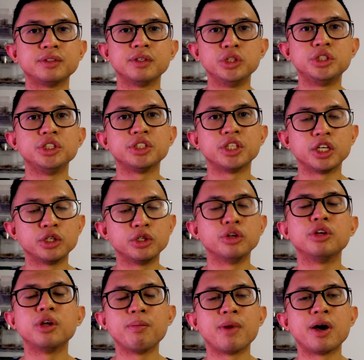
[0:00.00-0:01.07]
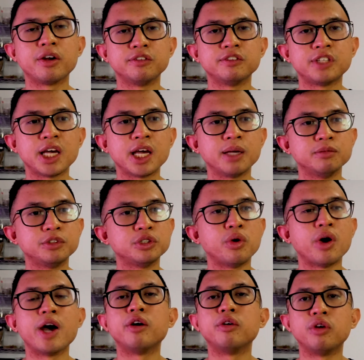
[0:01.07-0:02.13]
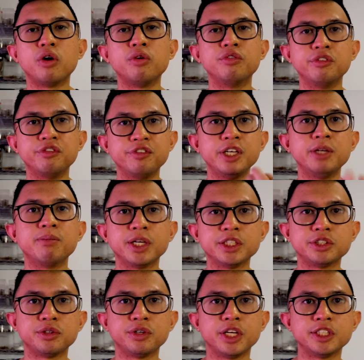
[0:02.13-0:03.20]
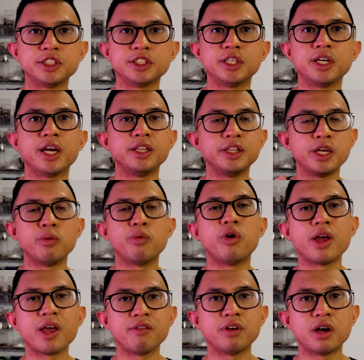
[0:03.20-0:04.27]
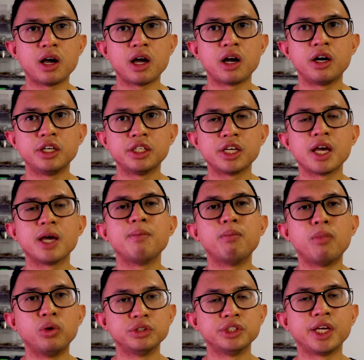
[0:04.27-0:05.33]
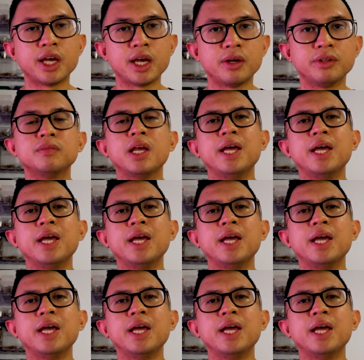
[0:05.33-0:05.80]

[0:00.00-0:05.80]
which is a good amount of time so I don't overfeed my tarantula and they won't have a hard time molting out.